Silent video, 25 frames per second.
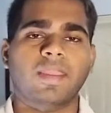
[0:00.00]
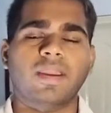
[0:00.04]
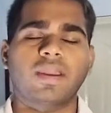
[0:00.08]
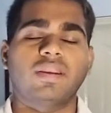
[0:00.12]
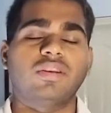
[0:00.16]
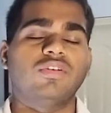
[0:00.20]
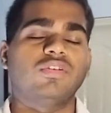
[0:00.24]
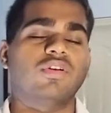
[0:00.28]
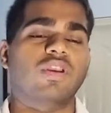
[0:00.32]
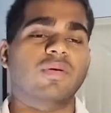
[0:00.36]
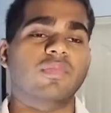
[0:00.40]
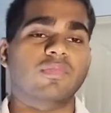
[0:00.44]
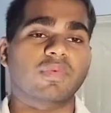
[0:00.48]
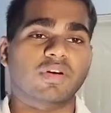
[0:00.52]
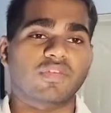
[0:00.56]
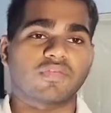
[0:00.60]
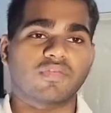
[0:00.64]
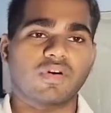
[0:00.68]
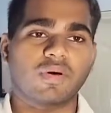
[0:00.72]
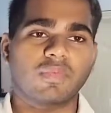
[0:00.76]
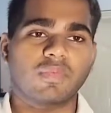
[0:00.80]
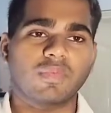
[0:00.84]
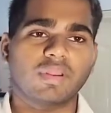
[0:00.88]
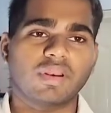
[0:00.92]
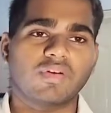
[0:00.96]
and you can
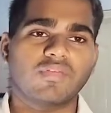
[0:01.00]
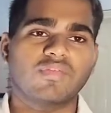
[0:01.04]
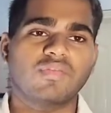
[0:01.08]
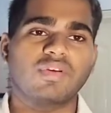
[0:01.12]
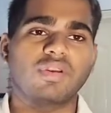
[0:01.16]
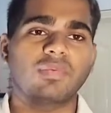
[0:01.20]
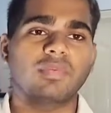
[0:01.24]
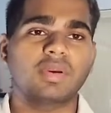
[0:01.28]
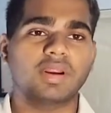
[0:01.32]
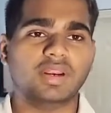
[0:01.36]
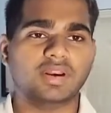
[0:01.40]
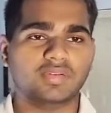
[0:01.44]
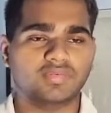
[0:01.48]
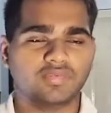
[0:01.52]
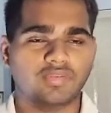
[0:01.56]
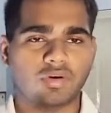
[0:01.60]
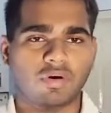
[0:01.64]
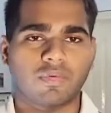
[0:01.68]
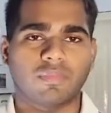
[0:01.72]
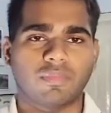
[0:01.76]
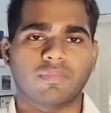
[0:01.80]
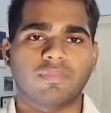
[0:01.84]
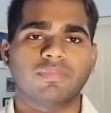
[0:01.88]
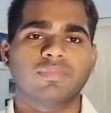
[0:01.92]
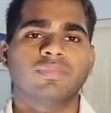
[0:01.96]
perform in a way better
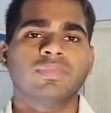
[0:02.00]
form.